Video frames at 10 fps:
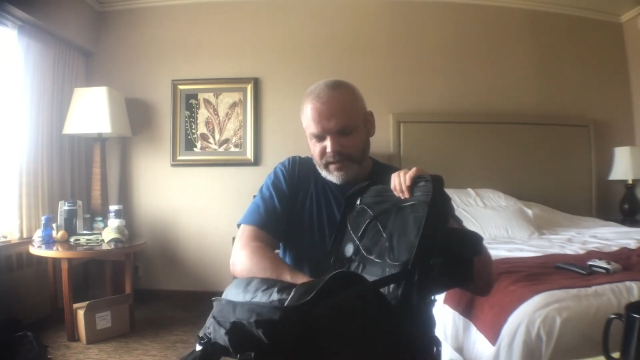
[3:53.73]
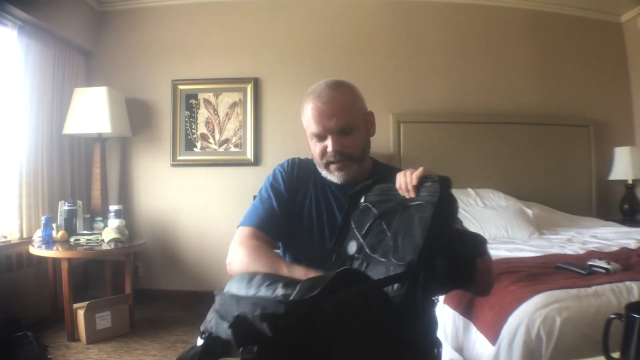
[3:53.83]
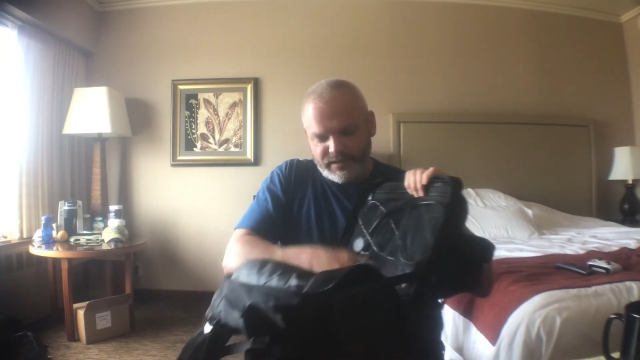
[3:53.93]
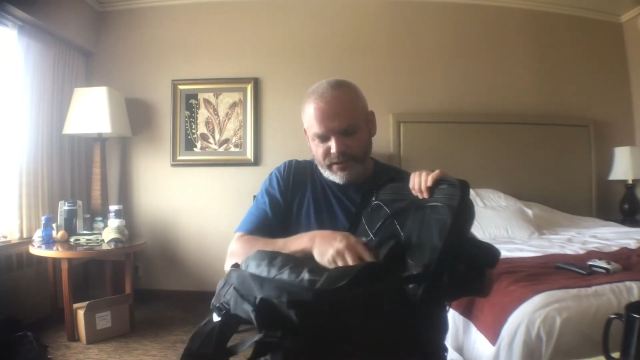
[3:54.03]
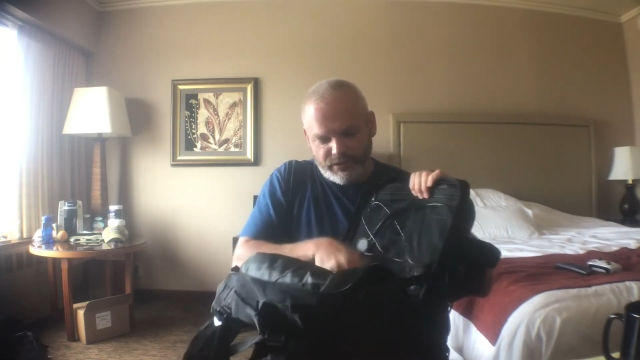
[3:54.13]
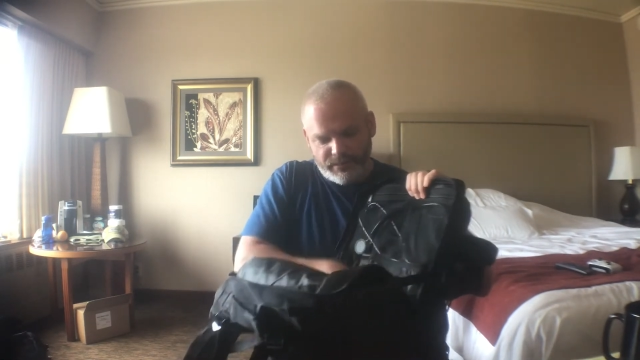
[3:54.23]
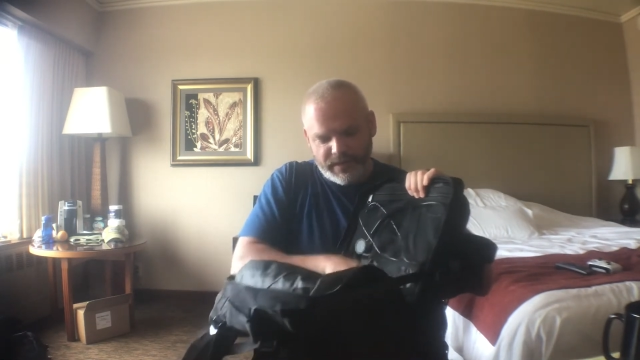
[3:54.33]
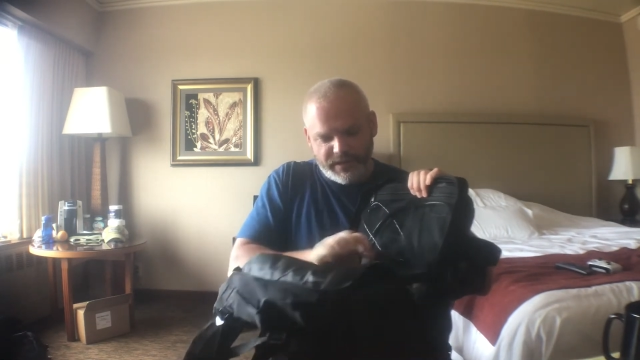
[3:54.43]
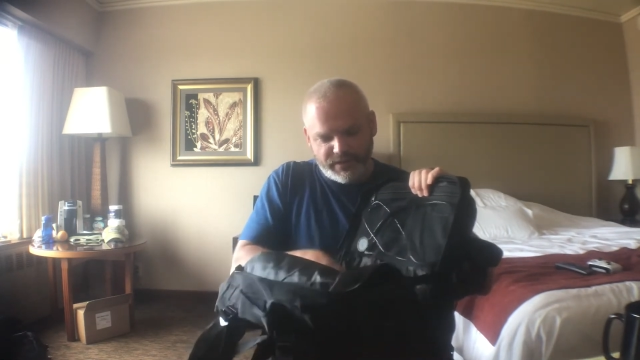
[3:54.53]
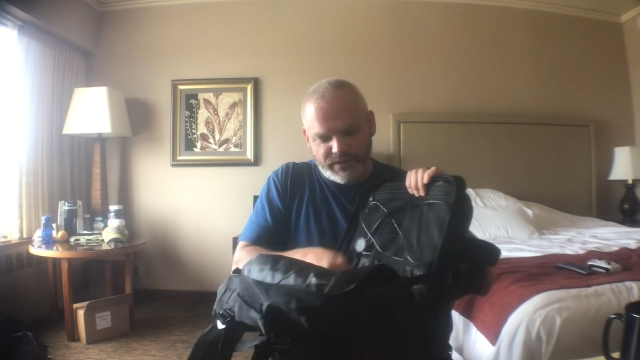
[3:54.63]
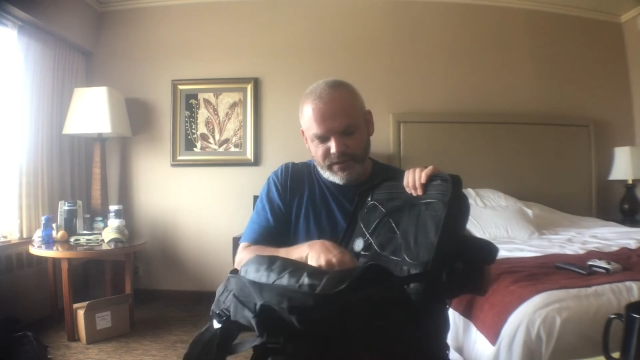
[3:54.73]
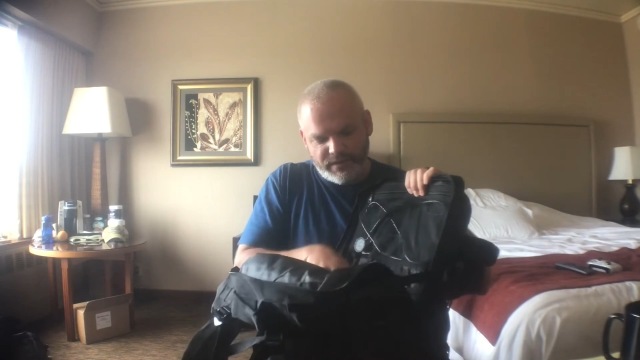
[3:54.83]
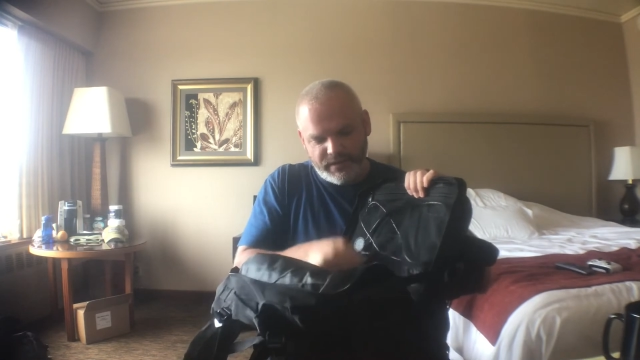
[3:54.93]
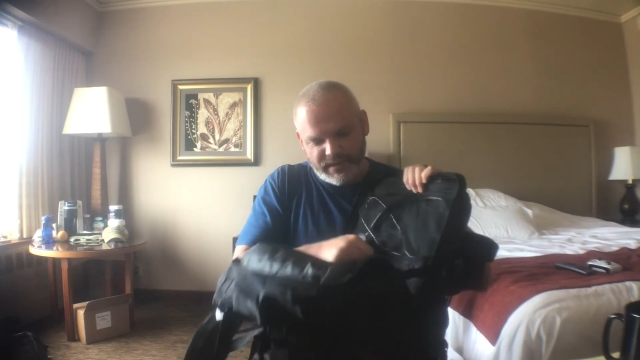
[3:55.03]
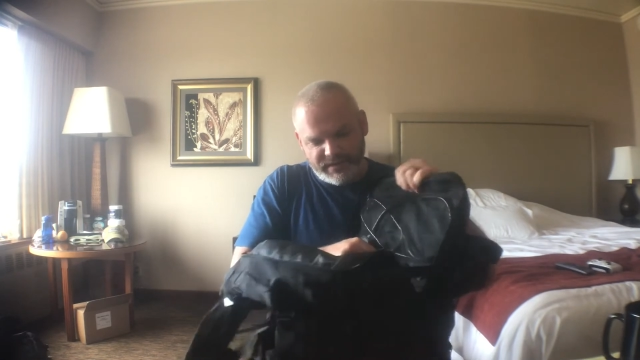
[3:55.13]
Has another mesh
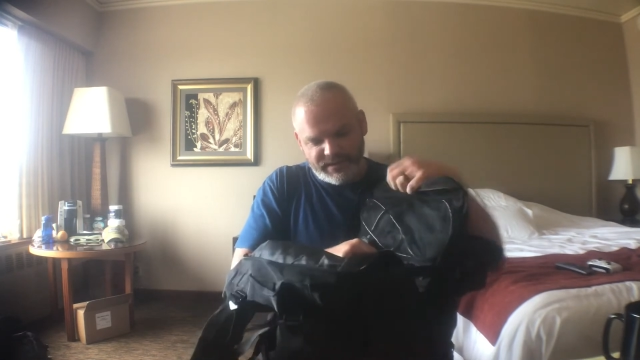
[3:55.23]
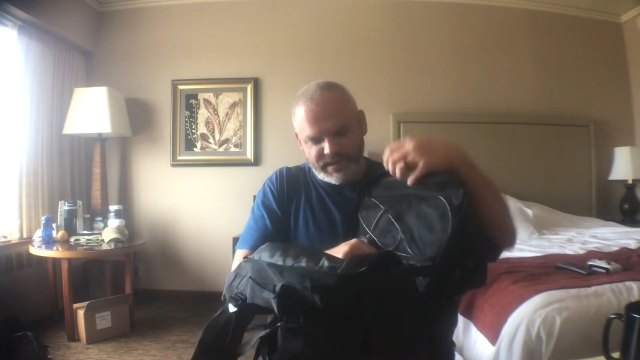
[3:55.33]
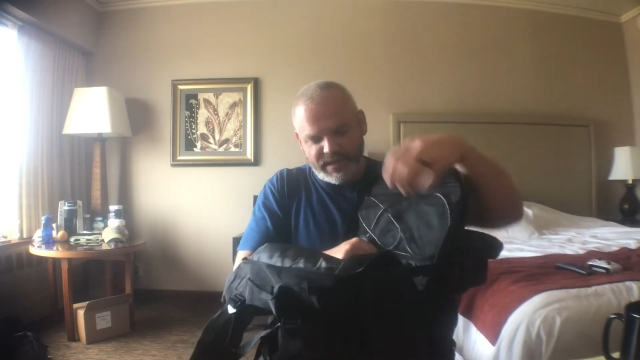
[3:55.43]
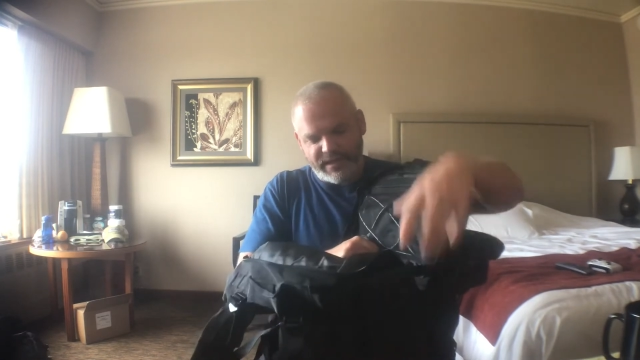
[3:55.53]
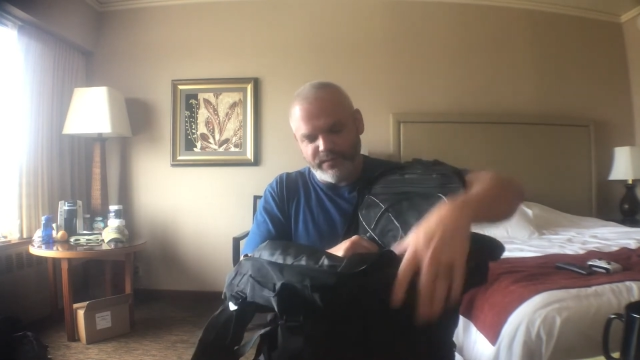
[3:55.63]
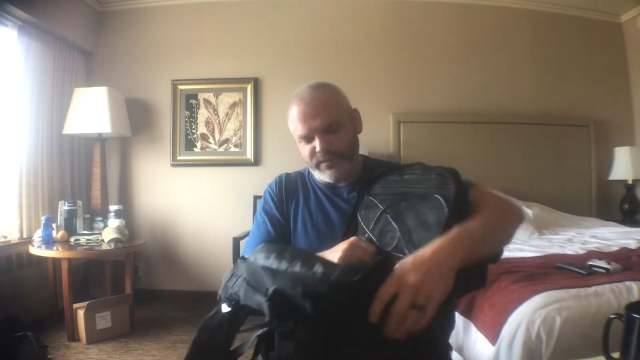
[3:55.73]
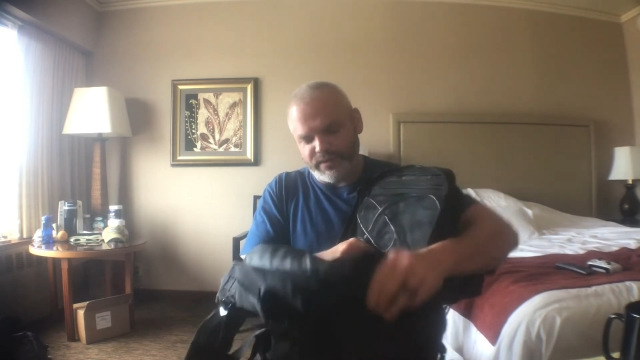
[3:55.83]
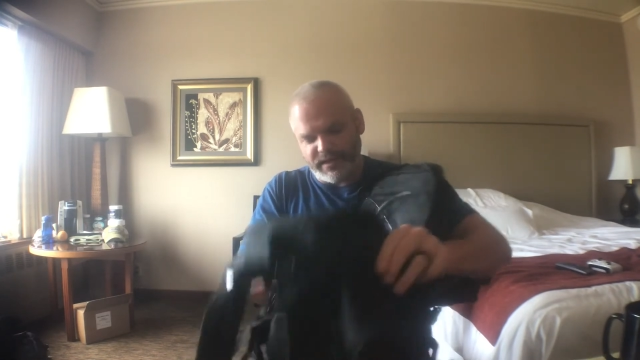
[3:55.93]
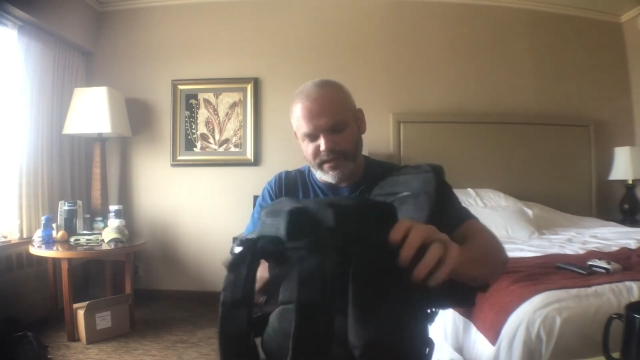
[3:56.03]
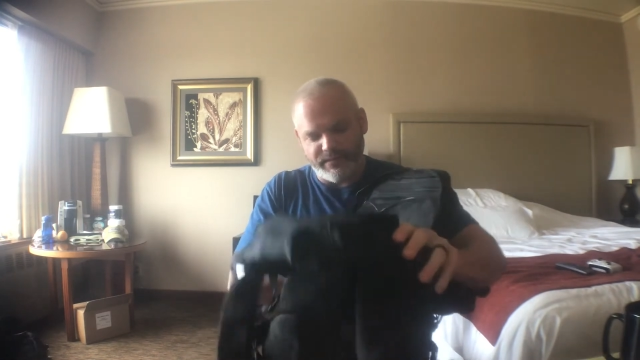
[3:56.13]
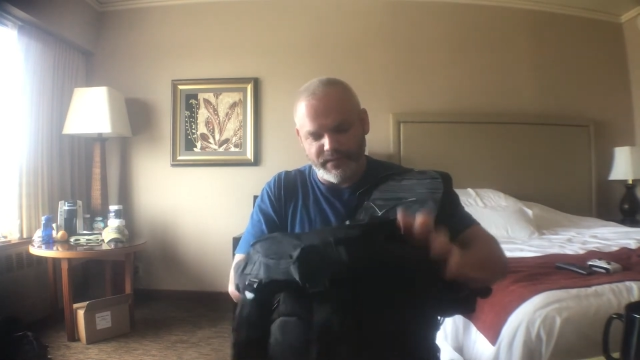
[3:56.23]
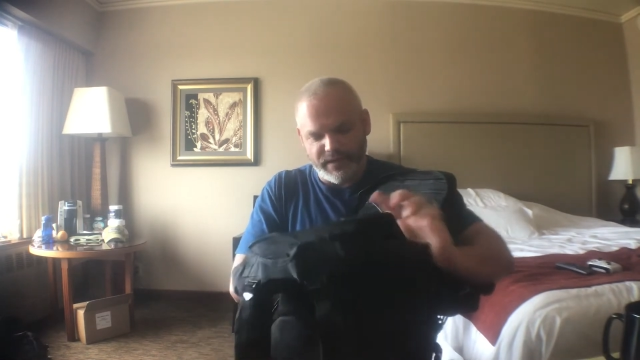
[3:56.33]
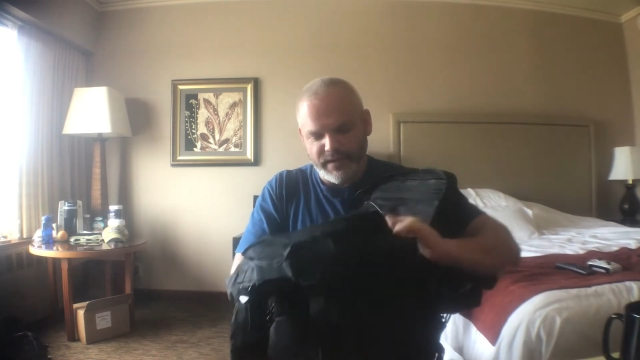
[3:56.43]
inside which I kept